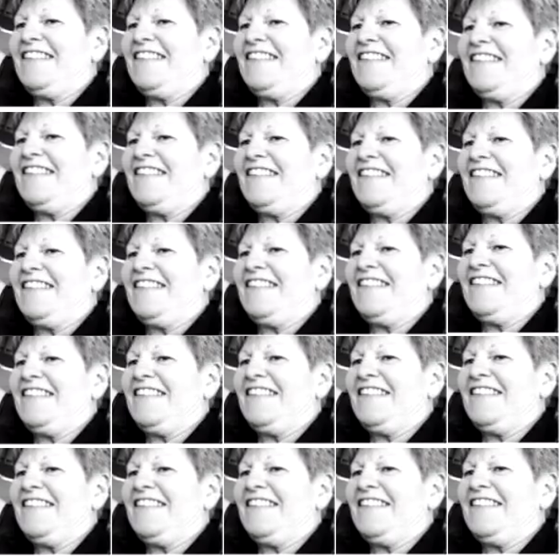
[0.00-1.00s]

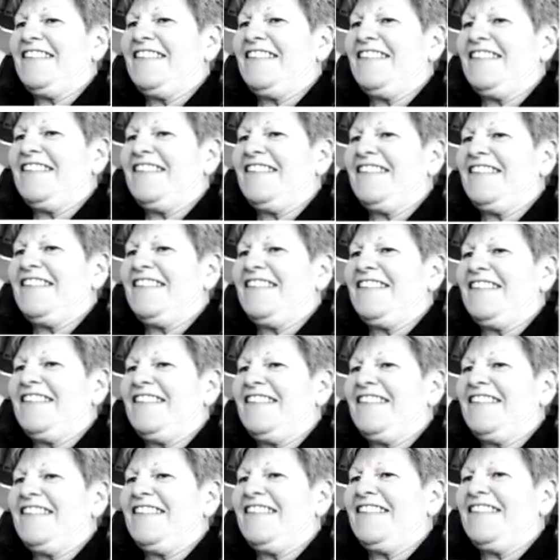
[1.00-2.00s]

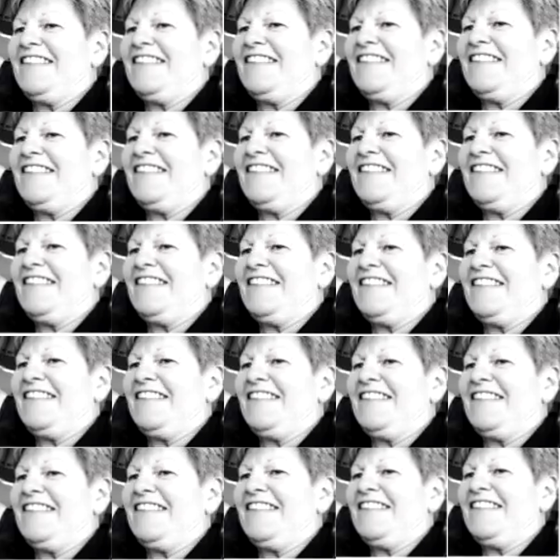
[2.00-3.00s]

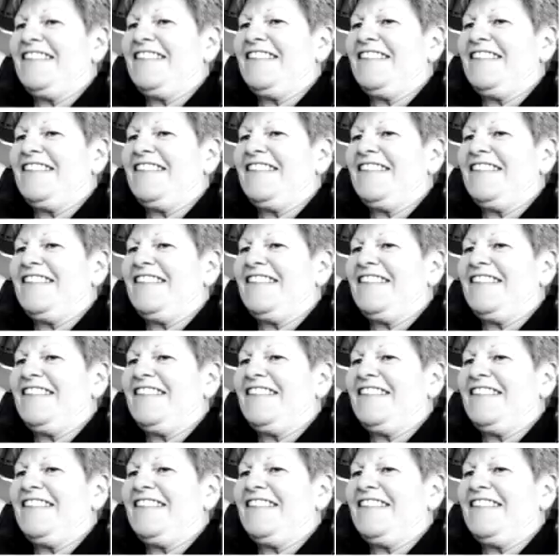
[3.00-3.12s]
(silent)